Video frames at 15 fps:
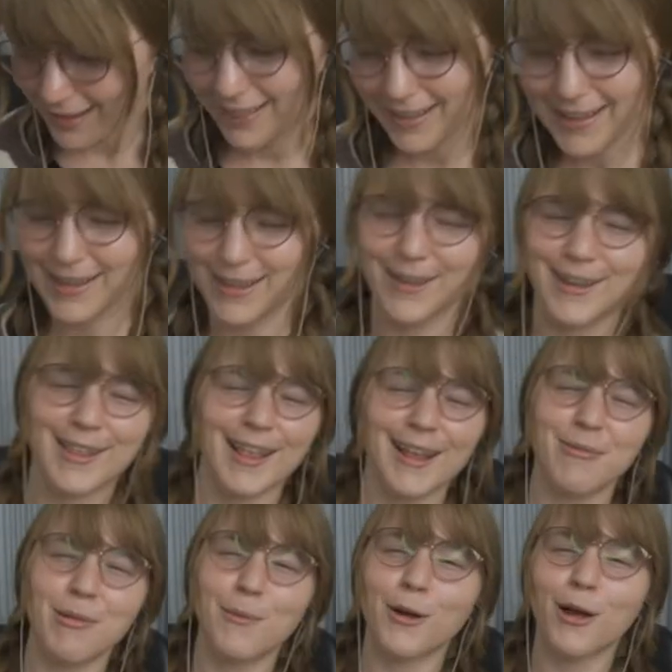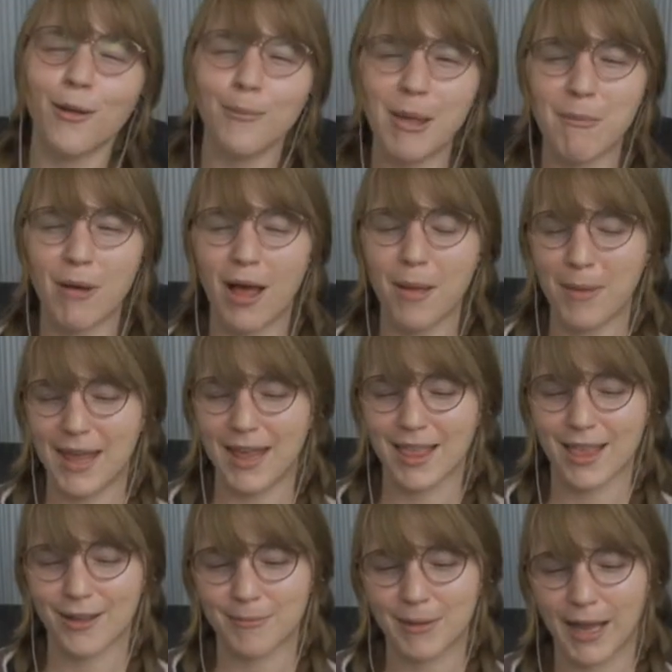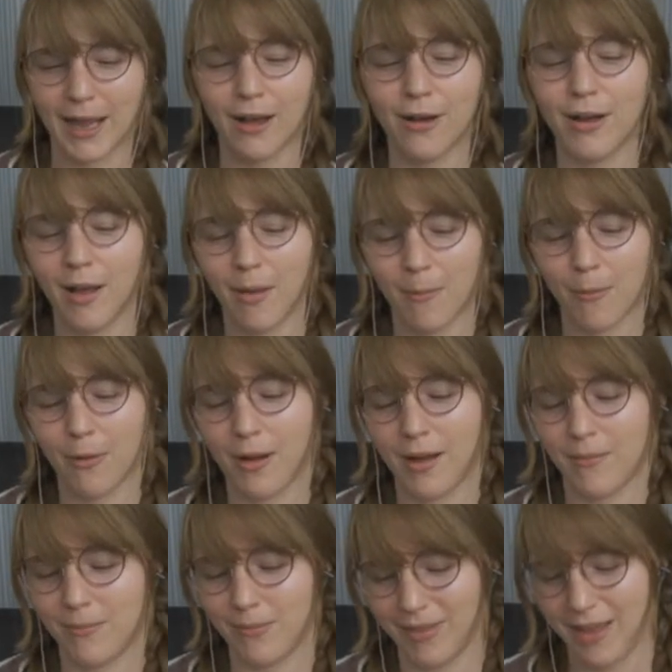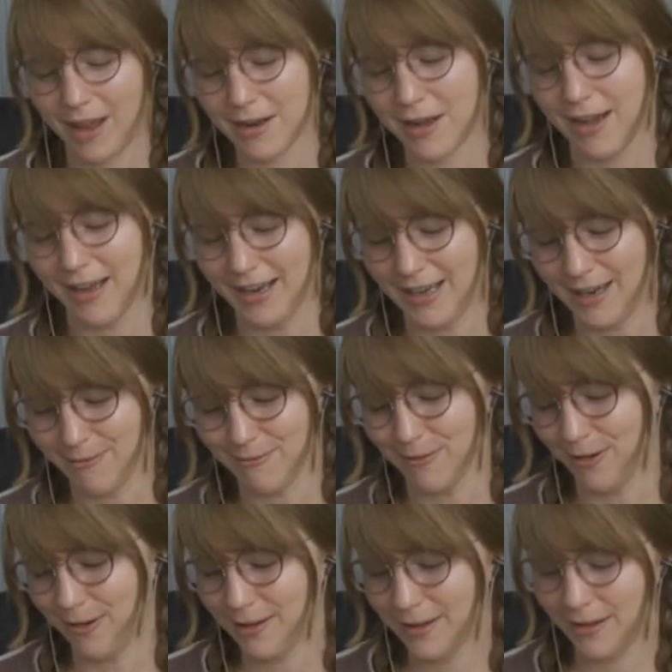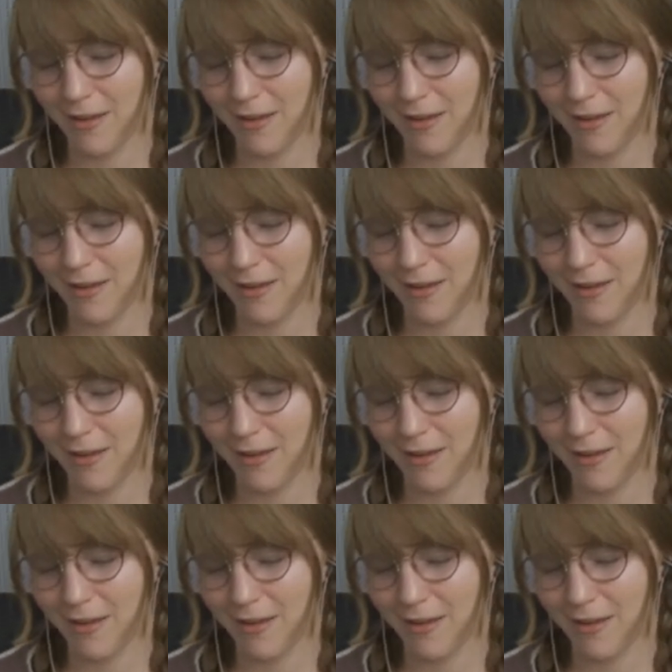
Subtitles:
Thank you. Because like people call me mommy and so I'm like, oh, I'm not hot anymore.